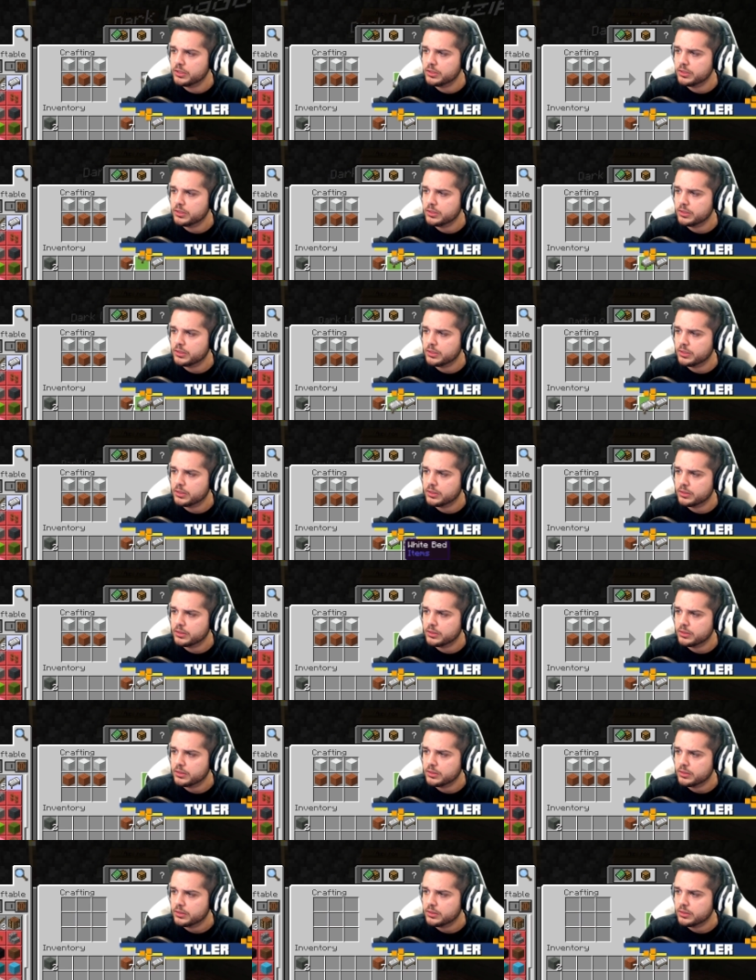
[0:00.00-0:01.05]
I got you.
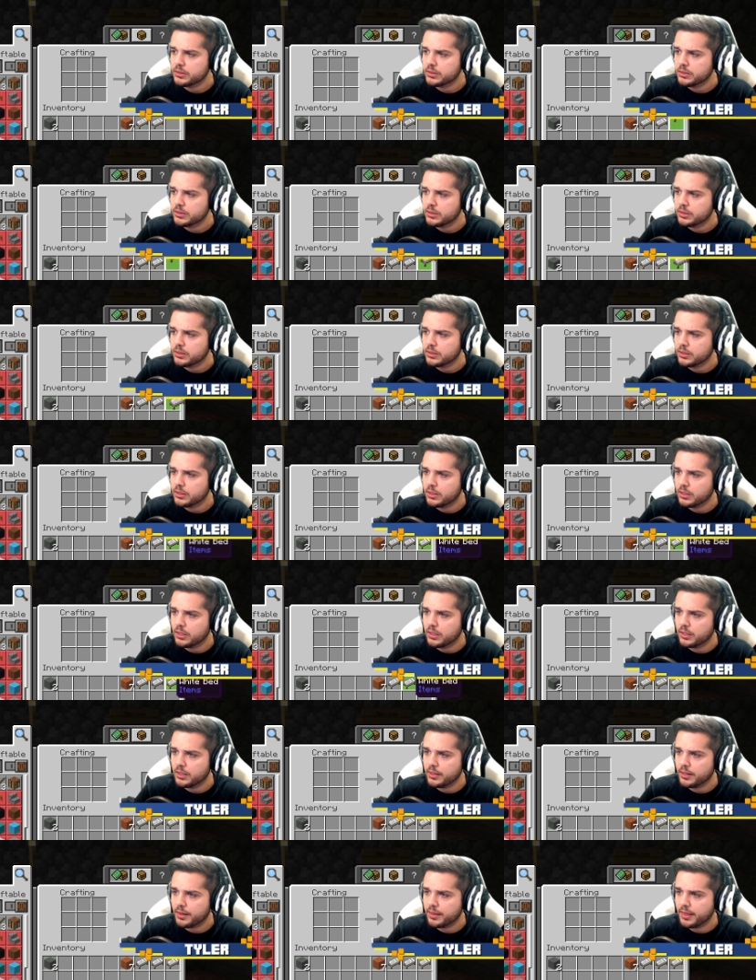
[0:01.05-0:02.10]

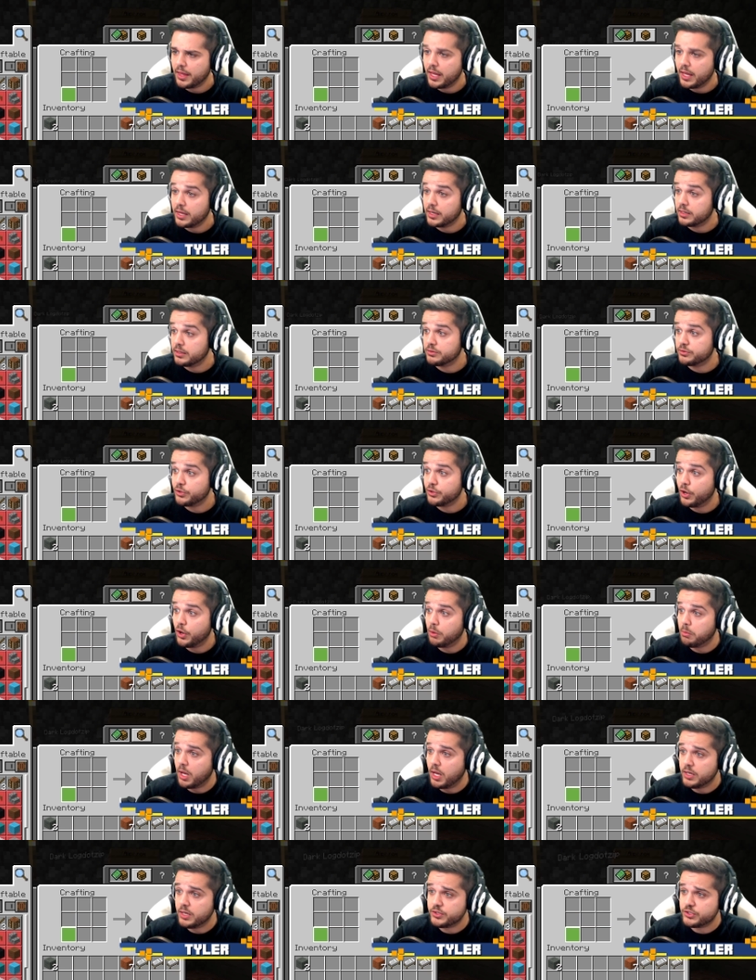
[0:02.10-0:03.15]
Thank you so
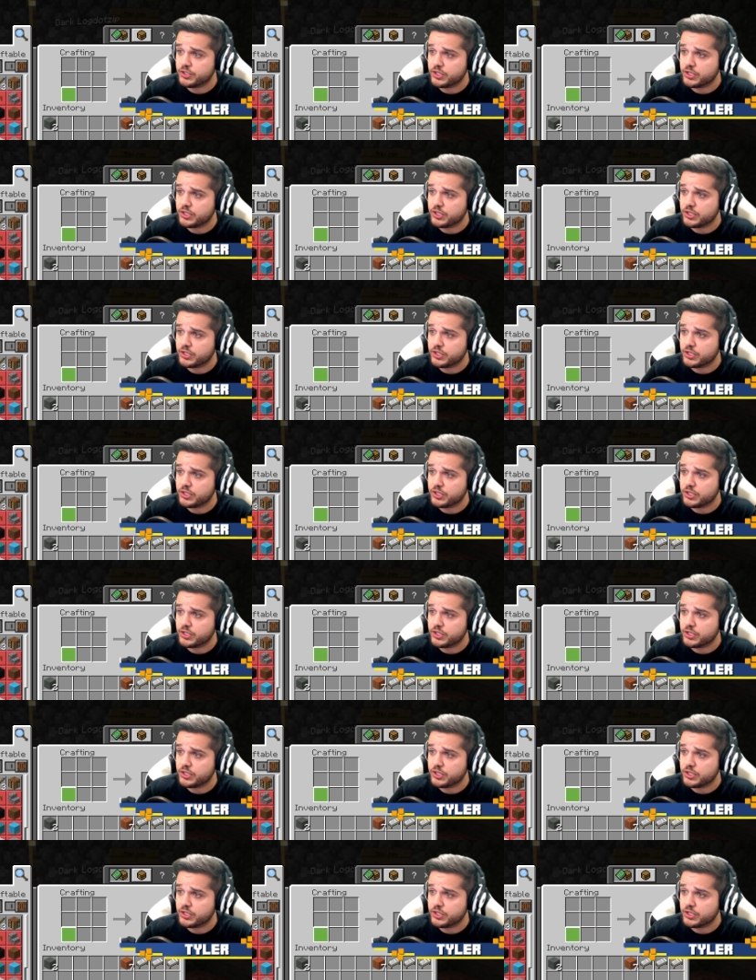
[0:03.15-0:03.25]
much.